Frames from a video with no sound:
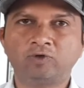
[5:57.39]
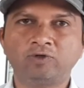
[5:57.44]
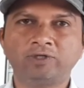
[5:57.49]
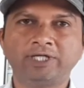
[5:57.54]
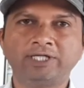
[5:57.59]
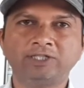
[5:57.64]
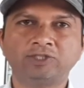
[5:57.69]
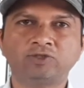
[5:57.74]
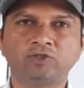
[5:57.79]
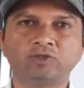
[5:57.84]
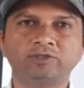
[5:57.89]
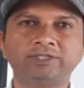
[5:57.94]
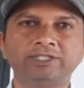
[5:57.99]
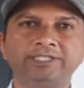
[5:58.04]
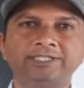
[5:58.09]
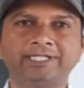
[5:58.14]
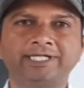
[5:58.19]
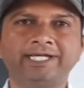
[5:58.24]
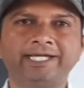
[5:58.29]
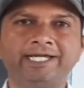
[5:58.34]
Okay, so
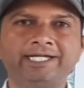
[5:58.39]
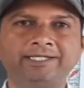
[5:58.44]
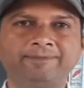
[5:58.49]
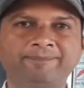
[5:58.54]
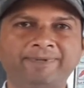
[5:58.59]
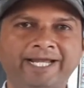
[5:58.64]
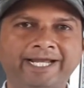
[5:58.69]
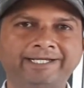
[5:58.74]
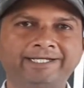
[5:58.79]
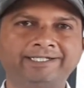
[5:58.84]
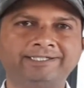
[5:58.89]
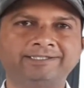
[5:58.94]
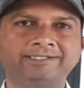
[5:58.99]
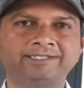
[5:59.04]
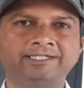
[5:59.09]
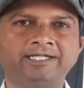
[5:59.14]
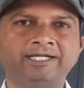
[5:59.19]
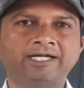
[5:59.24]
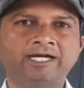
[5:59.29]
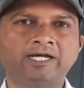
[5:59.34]
these 8
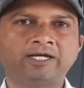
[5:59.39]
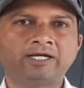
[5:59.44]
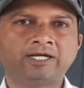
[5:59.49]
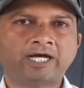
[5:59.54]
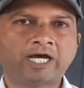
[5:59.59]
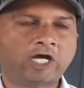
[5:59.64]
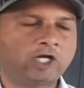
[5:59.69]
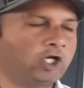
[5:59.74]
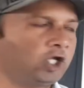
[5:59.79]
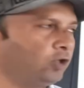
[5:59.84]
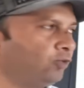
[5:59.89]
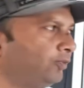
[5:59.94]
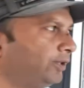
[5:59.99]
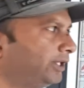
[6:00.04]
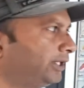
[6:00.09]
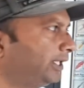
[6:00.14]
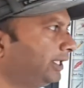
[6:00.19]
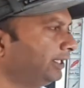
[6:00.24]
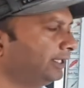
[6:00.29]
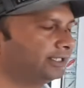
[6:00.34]
planets along
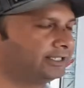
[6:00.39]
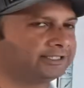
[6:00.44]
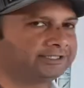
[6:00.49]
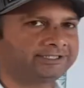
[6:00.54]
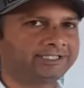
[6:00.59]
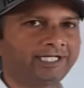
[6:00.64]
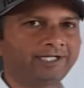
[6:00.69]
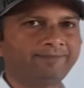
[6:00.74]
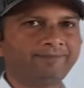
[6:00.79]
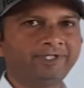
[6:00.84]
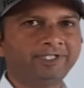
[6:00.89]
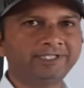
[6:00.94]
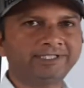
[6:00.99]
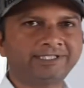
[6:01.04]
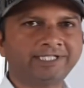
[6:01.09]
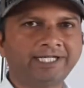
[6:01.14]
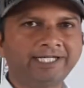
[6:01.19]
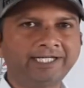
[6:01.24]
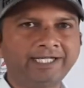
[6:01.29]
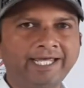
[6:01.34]
with the sun, means
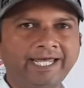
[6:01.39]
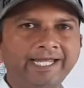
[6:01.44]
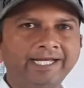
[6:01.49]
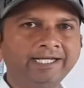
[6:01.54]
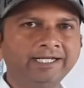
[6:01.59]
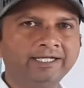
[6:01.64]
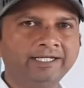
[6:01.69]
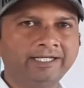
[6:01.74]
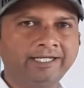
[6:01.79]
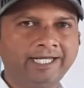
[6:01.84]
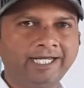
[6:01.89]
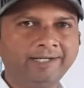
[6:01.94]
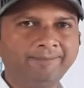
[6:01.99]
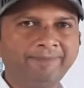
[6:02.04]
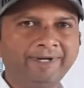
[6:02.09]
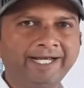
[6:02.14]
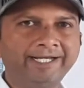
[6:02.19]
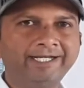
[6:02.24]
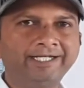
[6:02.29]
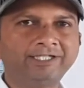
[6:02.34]
sun and 8
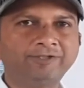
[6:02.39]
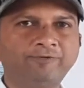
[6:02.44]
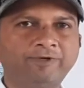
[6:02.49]
planets